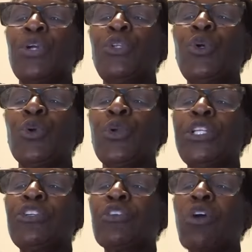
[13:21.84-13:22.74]
New
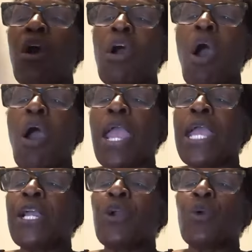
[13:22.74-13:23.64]
creatures are
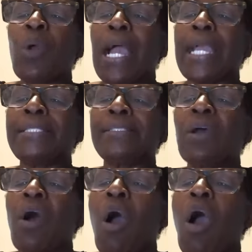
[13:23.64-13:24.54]
in Christ
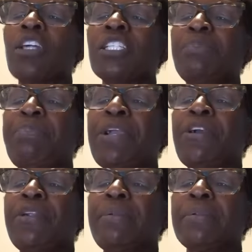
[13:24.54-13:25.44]
are
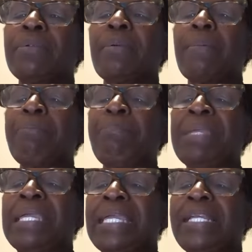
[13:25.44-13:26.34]
spirit
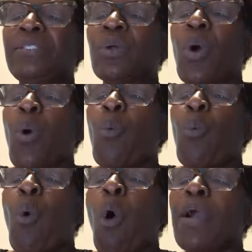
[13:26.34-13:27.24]
beings
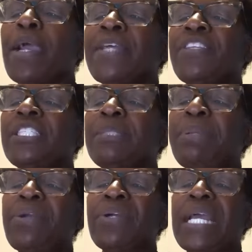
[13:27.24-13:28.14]
walk in the
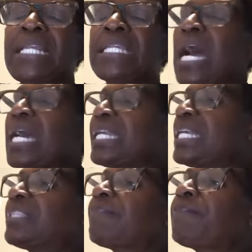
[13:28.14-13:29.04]
spirit and not
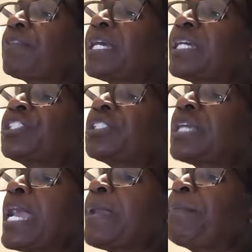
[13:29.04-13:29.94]
in the flesh.
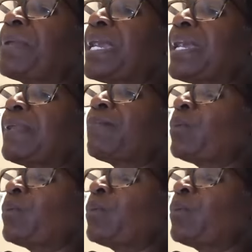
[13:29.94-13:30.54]
Amen.